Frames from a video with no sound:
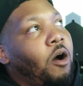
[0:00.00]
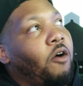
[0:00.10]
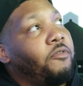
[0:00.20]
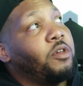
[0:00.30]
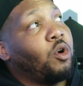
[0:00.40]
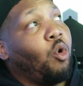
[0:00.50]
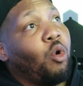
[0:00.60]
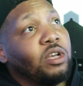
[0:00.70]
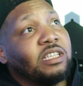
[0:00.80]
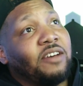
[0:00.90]
over the
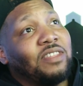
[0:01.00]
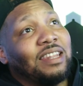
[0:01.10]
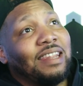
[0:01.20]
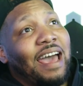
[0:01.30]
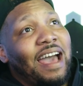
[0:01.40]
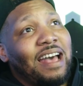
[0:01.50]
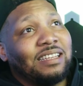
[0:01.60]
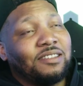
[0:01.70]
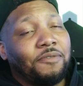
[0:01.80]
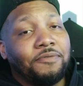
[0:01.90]
course of the
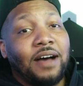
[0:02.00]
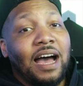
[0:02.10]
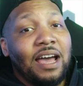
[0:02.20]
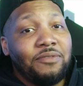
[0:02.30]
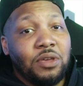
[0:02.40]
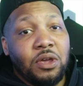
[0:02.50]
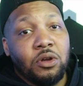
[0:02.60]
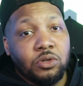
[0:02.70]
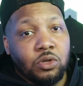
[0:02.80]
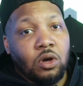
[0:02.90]
last 5
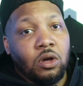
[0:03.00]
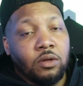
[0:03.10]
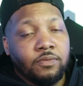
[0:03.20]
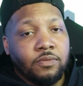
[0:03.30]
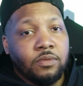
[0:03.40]
years, y'all,